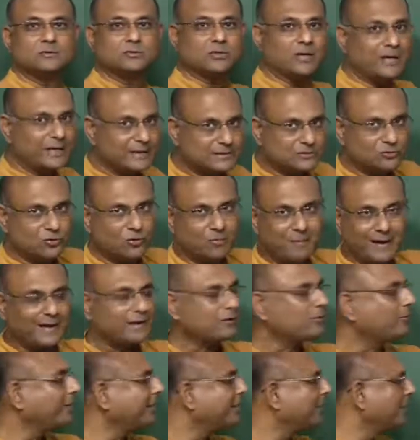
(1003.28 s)
So let us go
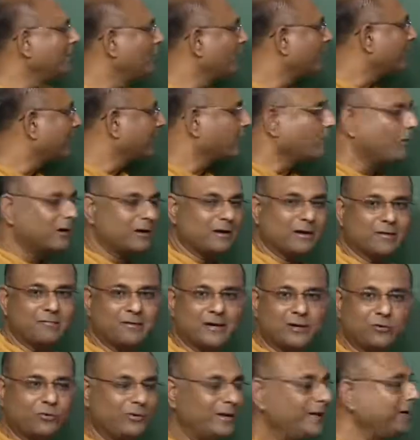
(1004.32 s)
back, quickly look at what are
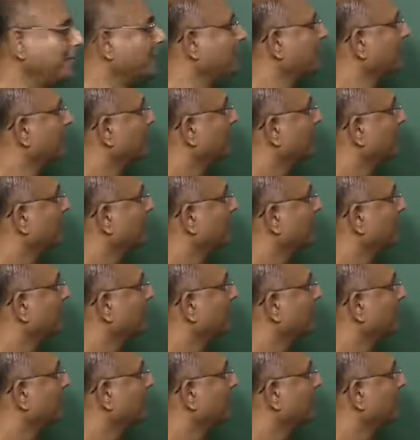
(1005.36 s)
we doing.